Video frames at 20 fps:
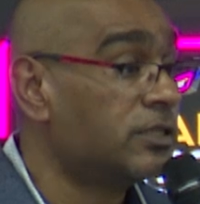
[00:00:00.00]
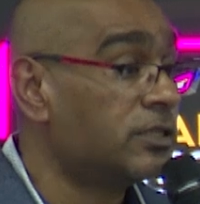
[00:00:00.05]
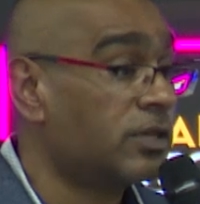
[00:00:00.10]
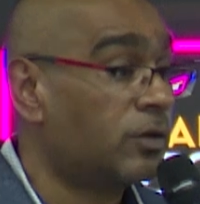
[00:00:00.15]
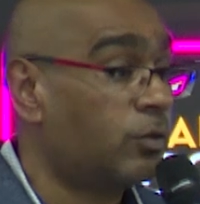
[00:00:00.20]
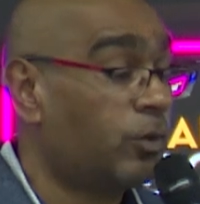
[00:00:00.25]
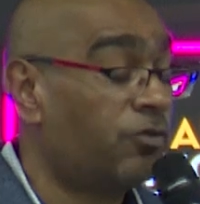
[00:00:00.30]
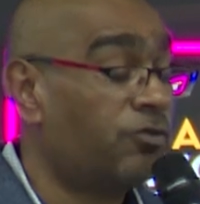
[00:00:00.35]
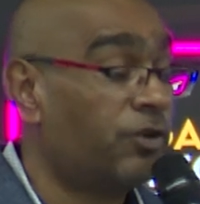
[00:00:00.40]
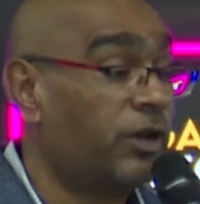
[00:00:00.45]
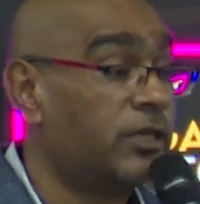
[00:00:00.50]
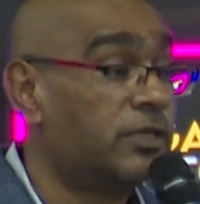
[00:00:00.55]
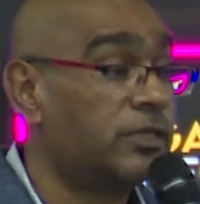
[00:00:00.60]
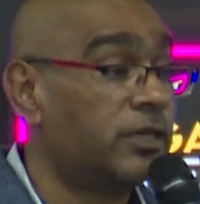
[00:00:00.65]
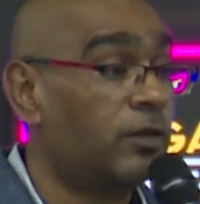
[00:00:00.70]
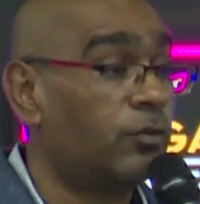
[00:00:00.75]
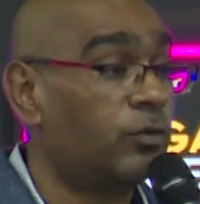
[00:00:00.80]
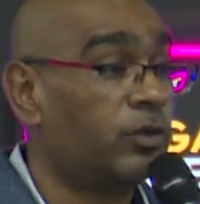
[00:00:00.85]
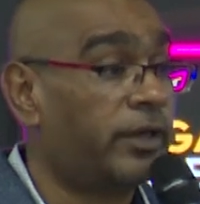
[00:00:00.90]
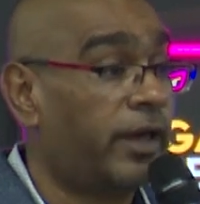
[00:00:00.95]
that we're
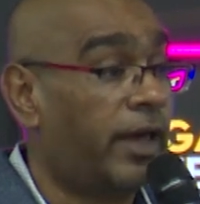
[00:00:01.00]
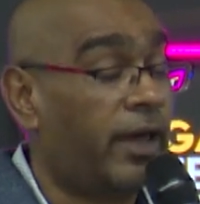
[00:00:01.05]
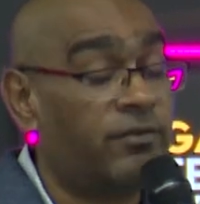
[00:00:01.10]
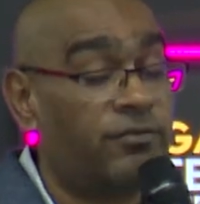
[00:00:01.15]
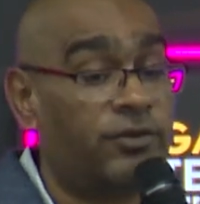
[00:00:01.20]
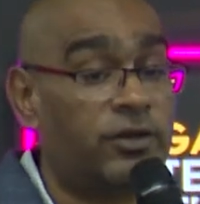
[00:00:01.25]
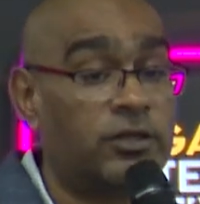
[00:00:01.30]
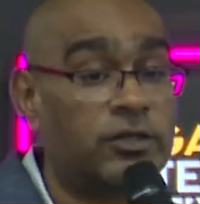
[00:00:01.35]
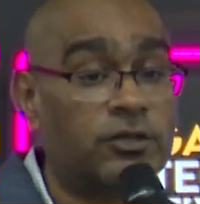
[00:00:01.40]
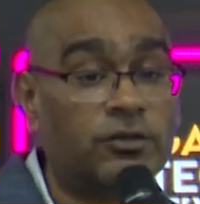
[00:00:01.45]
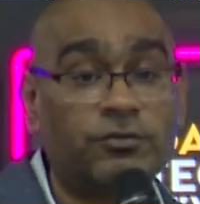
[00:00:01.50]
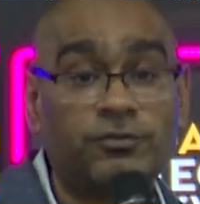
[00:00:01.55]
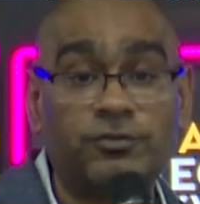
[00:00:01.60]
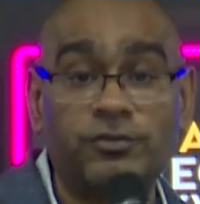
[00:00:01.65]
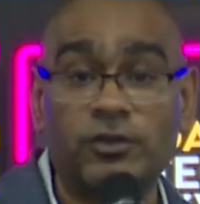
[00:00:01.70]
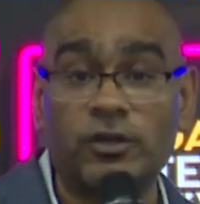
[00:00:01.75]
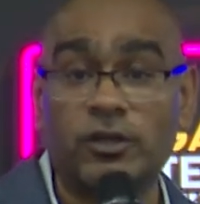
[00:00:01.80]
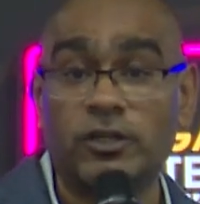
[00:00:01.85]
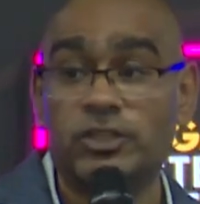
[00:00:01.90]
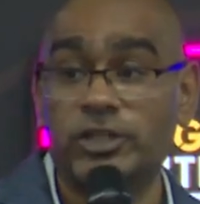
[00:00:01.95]
facing with the advent of
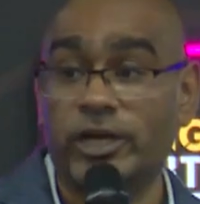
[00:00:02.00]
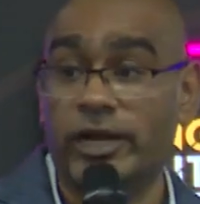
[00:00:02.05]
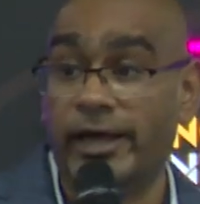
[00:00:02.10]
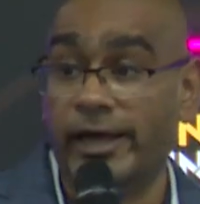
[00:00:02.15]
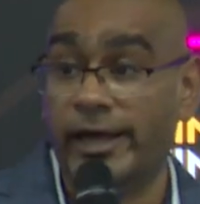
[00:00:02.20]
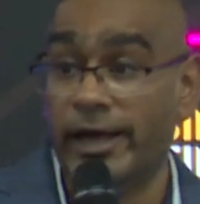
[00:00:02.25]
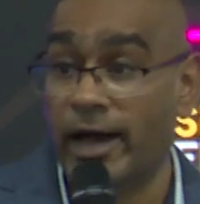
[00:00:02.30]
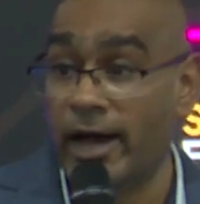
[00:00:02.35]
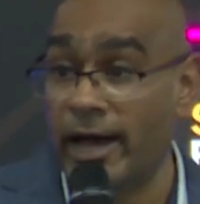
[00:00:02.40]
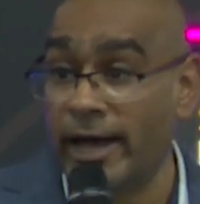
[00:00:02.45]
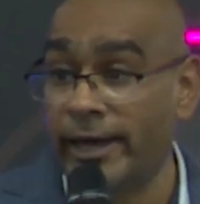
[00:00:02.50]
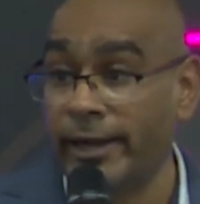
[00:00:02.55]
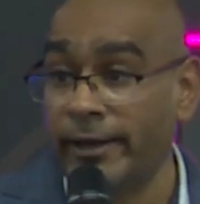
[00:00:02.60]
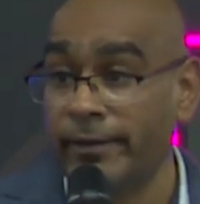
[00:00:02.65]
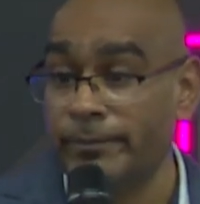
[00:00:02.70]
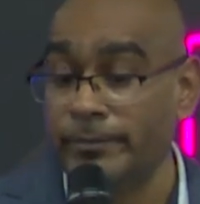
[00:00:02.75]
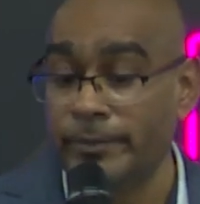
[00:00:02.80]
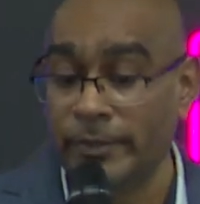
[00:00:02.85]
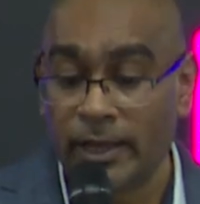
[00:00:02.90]
GenAI.